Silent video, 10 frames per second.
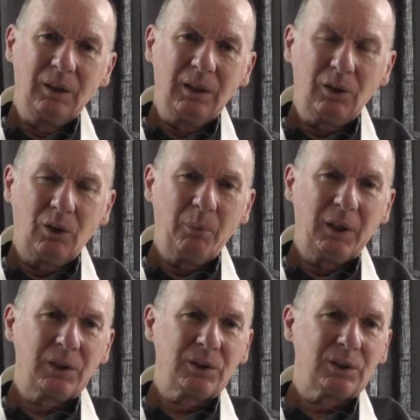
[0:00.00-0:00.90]

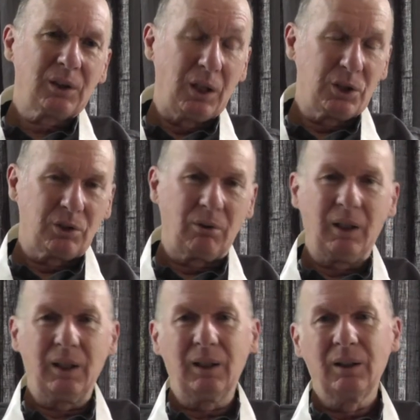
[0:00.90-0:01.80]
economics,
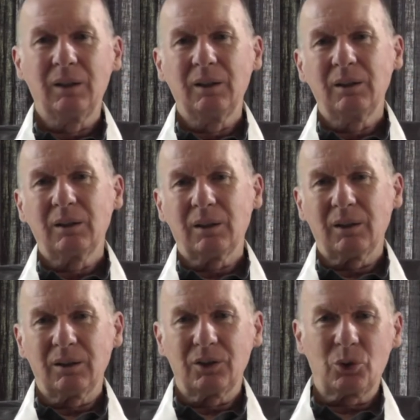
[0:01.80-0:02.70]
history,
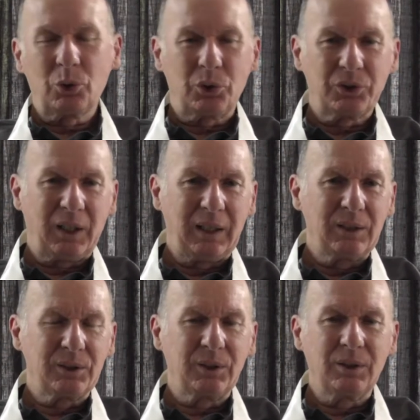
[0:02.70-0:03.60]
uh, social
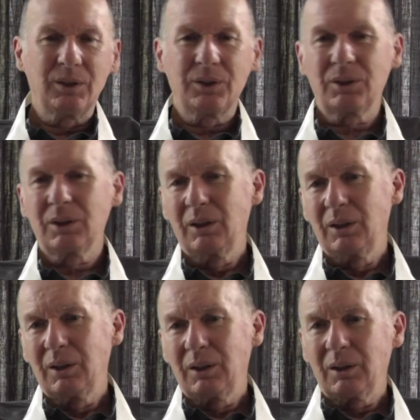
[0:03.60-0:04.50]
sciences,
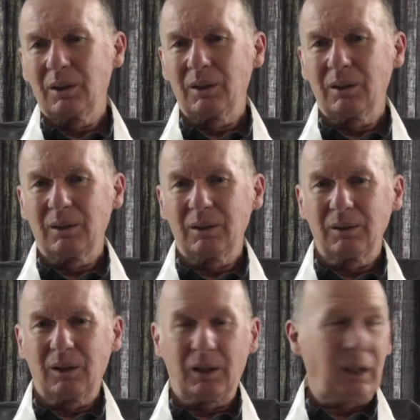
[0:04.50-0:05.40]
uh,
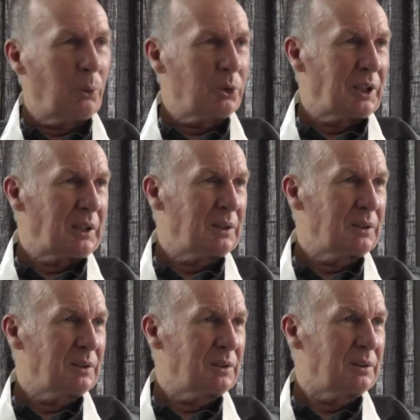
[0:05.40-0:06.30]
accounting,
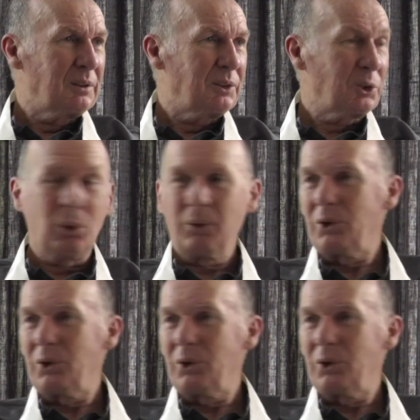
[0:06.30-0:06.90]
so on.